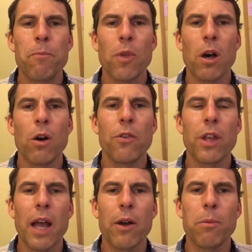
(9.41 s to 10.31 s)

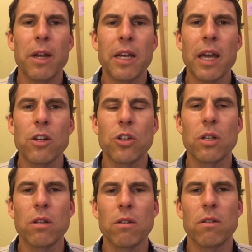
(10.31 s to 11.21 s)
over-the-counter
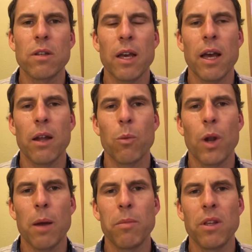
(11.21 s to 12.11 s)
medications and what
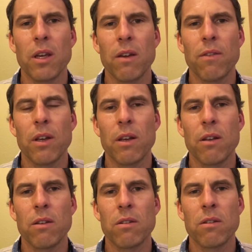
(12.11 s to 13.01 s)
I believe
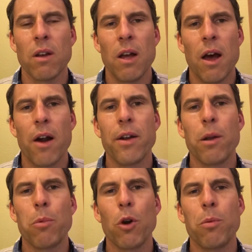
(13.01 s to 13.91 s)
is our
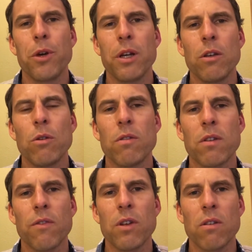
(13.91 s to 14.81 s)
inappropriate use
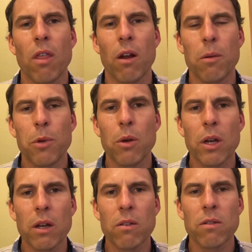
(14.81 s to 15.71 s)
of these
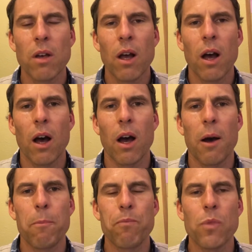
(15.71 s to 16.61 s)
therapeutics
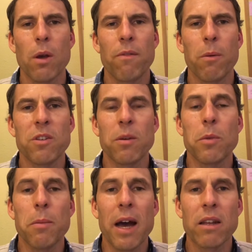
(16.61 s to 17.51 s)
from a
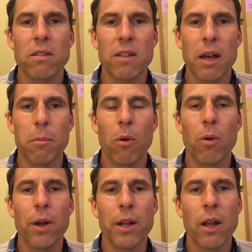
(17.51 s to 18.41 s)
symptomatic
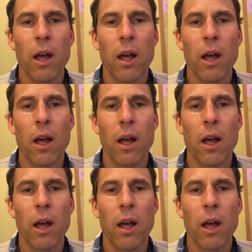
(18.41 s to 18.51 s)
standpoint,